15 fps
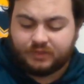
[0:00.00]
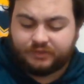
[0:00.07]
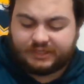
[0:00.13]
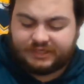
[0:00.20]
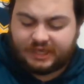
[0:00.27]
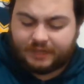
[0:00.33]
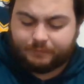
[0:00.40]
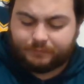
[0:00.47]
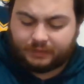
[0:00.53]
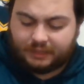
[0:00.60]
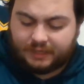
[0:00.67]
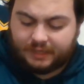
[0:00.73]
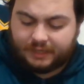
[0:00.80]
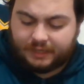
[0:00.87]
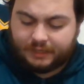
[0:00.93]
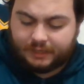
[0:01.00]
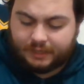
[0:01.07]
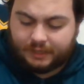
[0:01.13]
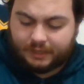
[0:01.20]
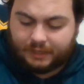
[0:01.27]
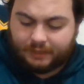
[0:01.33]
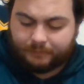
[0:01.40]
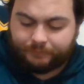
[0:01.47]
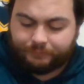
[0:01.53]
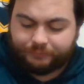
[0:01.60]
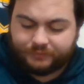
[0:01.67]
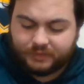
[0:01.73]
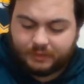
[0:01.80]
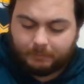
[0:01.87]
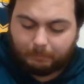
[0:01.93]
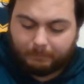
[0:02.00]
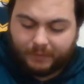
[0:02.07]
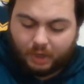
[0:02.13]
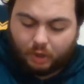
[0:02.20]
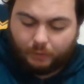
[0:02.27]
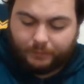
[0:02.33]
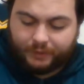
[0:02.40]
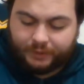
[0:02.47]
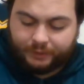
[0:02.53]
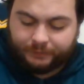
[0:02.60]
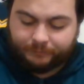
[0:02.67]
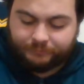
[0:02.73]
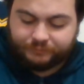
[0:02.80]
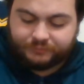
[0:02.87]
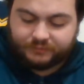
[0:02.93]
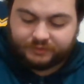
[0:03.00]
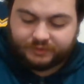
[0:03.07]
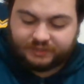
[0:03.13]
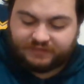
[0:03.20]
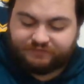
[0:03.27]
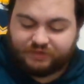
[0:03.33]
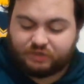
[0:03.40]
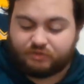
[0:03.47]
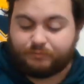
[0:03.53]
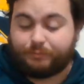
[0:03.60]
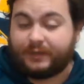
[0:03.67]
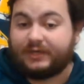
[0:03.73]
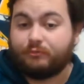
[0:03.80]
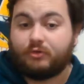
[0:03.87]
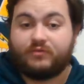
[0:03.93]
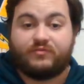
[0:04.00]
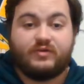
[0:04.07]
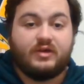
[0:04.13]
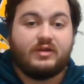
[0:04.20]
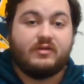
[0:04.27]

Then they play um, Melbourne, and they finish with Penrith.